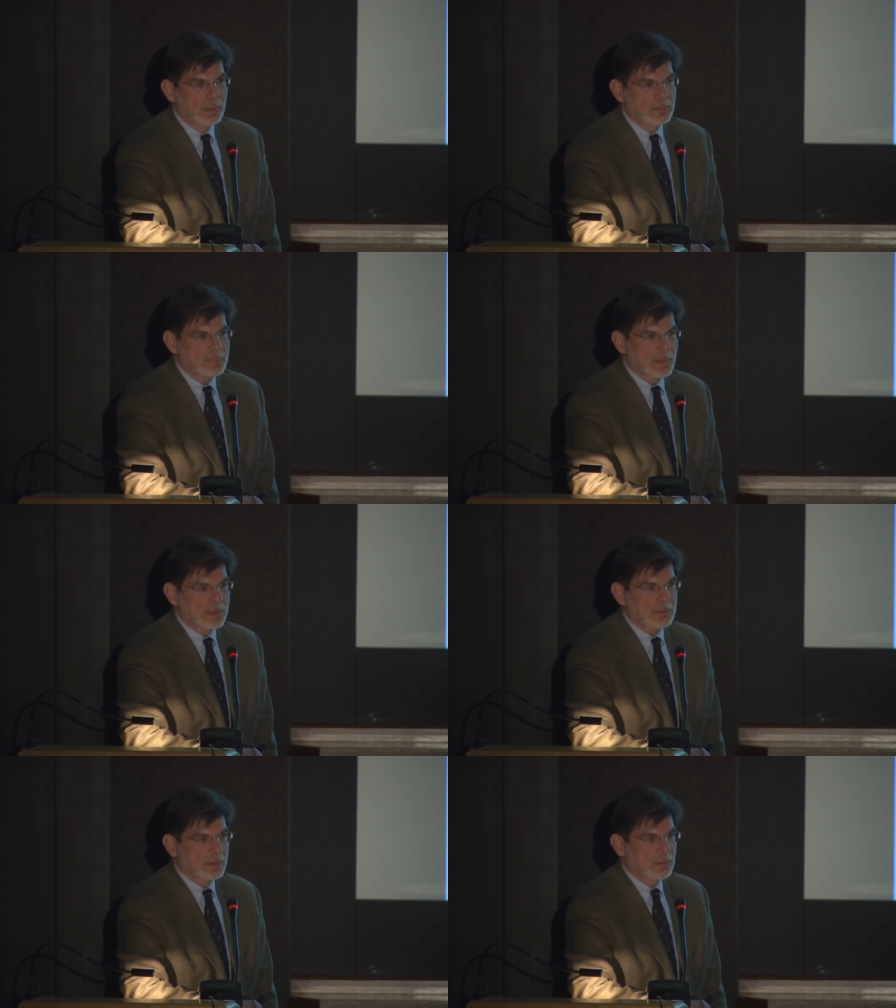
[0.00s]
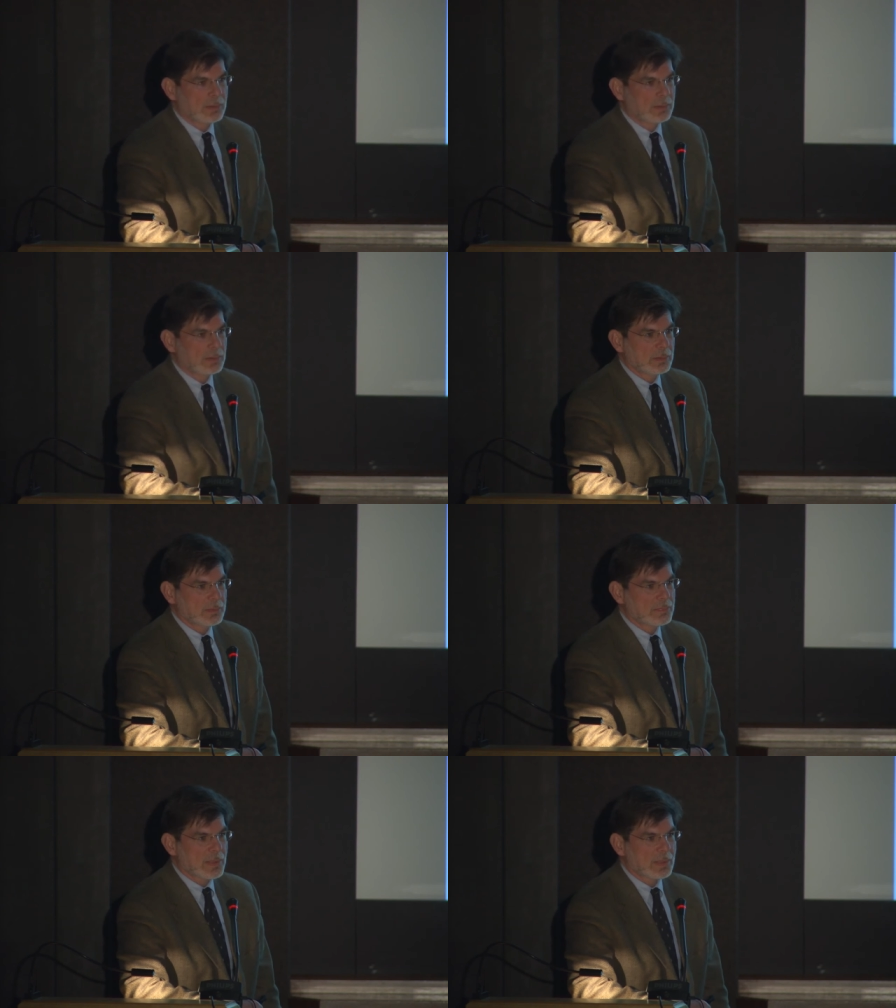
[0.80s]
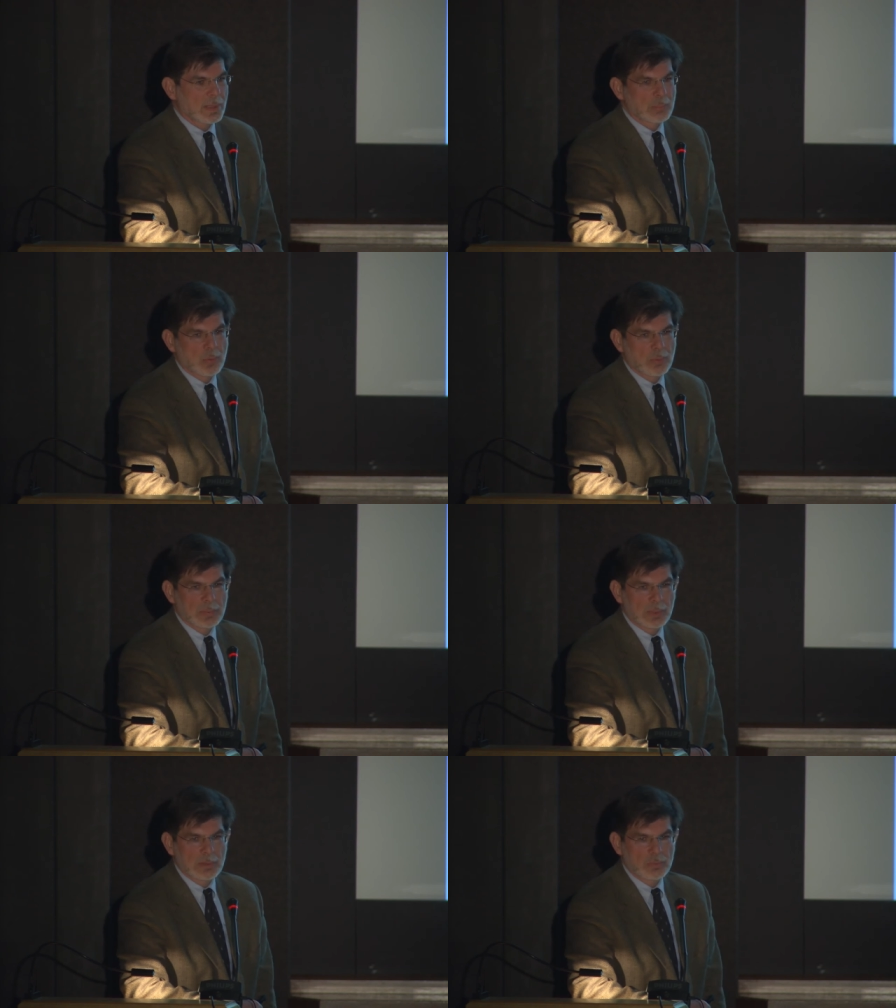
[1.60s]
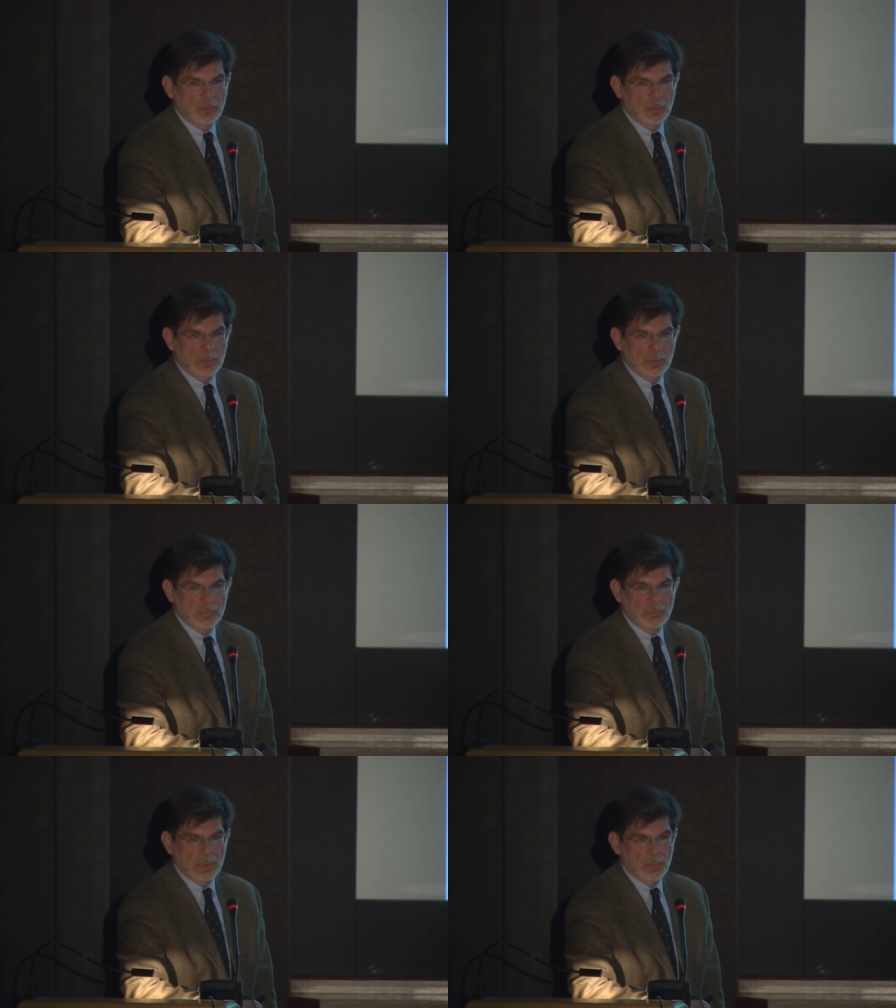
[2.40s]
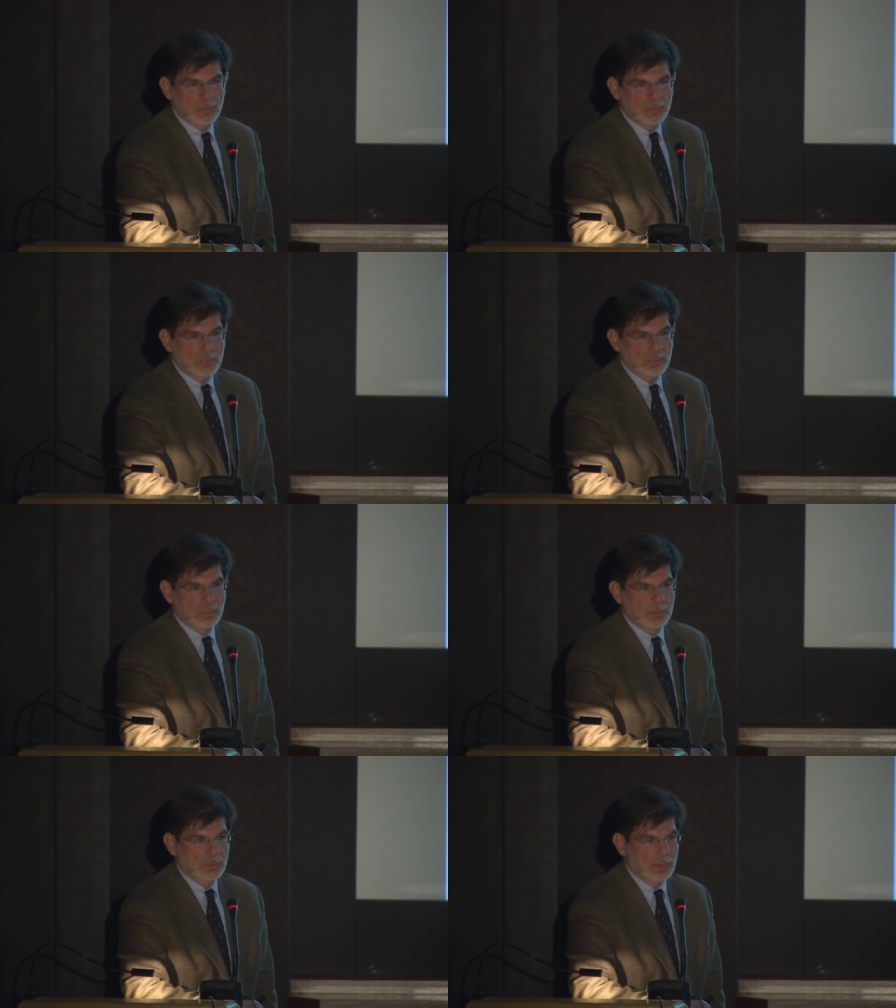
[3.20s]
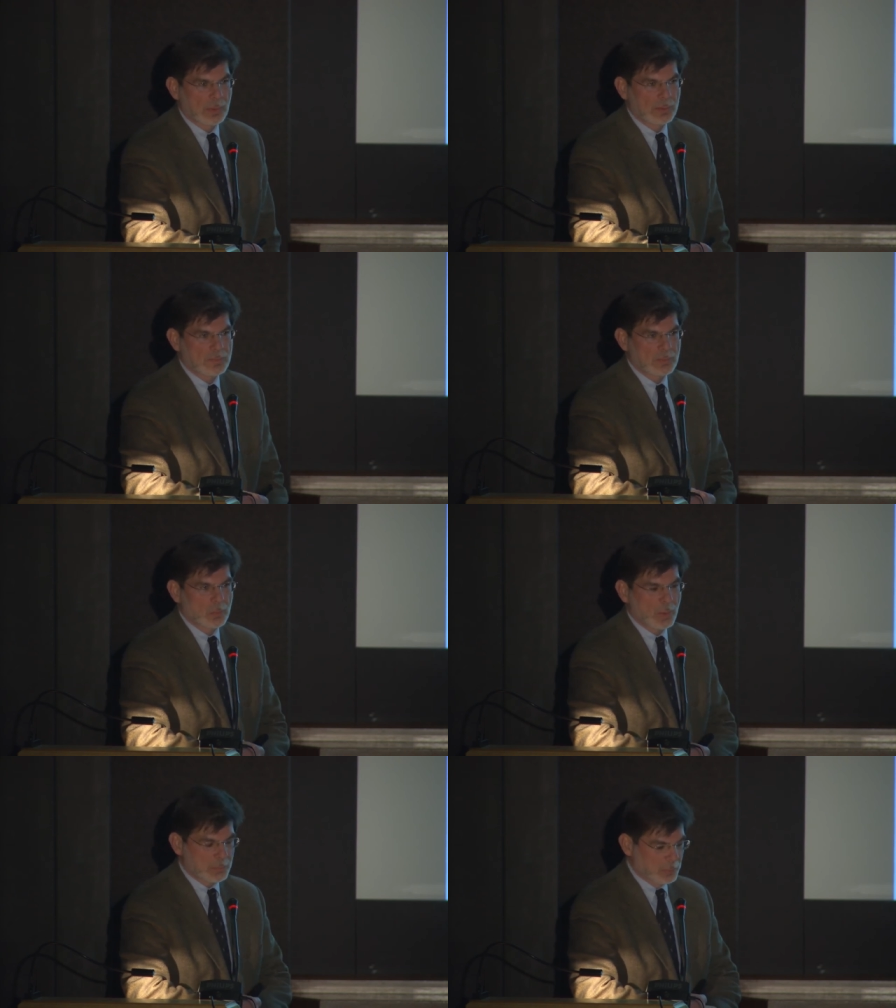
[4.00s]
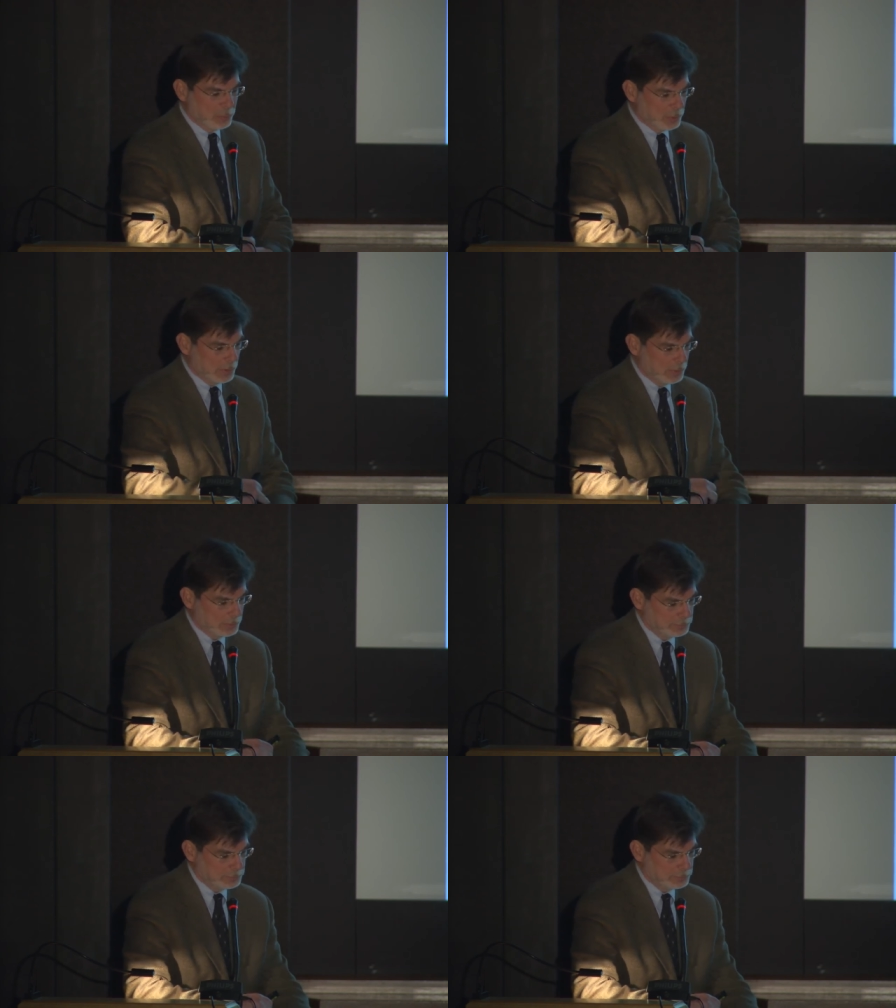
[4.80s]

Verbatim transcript: start uh, startup companies or spin-offs, and it's quite popular.